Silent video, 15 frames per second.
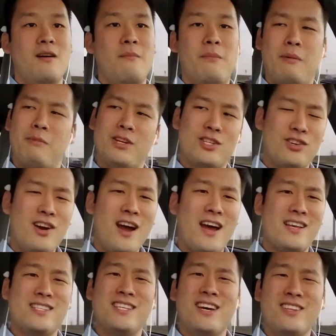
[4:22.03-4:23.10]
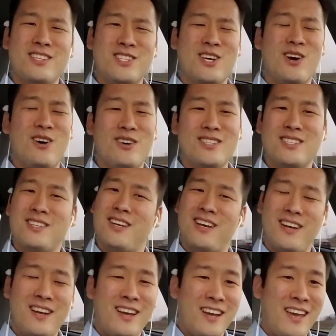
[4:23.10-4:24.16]
But I'm gonna try, see how this goes.
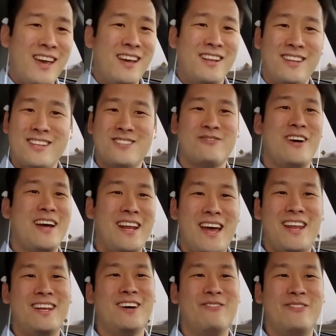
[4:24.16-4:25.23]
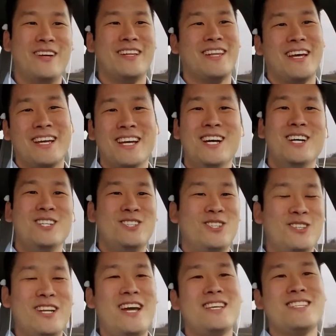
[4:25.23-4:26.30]
Again, this might end up being like
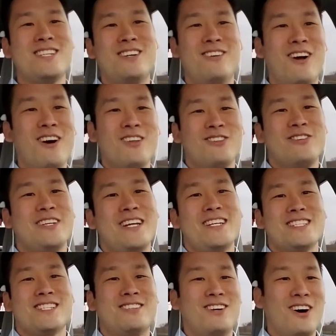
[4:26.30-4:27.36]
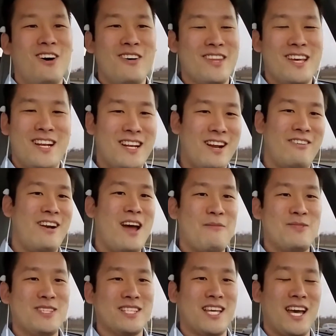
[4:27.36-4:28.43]
2 days in a row, 3 days in a row, and then it never
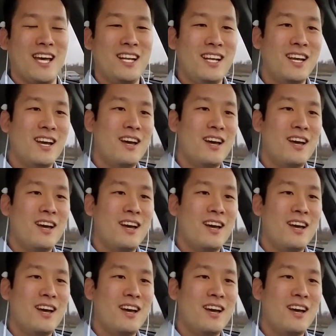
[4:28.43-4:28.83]
happens again.